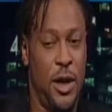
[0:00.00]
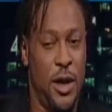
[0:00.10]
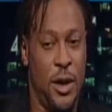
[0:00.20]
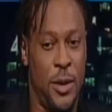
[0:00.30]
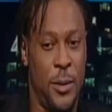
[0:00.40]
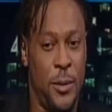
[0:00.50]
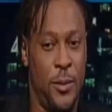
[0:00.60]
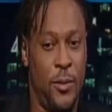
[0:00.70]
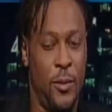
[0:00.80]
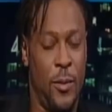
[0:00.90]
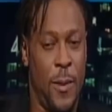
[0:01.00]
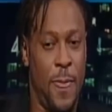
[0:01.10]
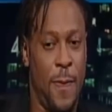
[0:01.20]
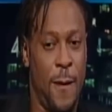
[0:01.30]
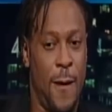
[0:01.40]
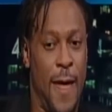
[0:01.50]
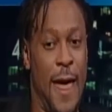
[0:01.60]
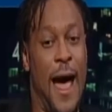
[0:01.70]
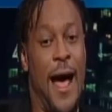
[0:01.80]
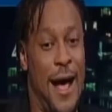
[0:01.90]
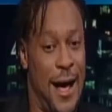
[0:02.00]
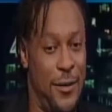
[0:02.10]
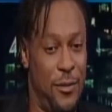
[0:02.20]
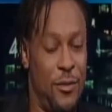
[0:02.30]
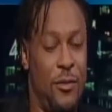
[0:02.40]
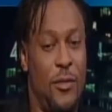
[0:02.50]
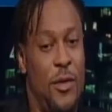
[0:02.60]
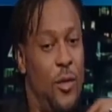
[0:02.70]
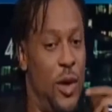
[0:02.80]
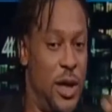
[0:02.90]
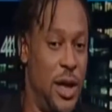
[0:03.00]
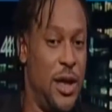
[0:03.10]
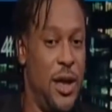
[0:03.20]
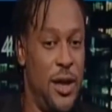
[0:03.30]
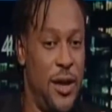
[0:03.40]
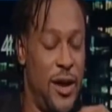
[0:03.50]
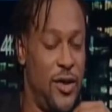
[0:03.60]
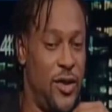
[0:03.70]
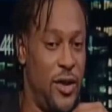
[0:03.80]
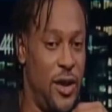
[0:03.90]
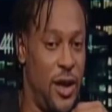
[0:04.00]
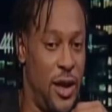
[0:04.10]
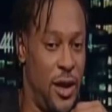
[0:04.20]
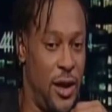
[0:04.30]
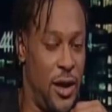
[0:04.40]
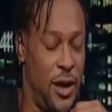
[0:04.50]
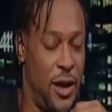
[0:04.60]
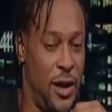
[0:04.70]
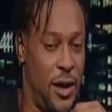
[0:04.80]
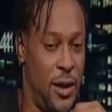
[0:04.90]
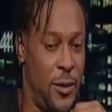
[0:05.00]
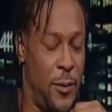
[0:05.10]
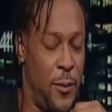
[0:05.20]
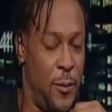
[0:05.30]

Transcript: Um, I, we did the induction and. Uh,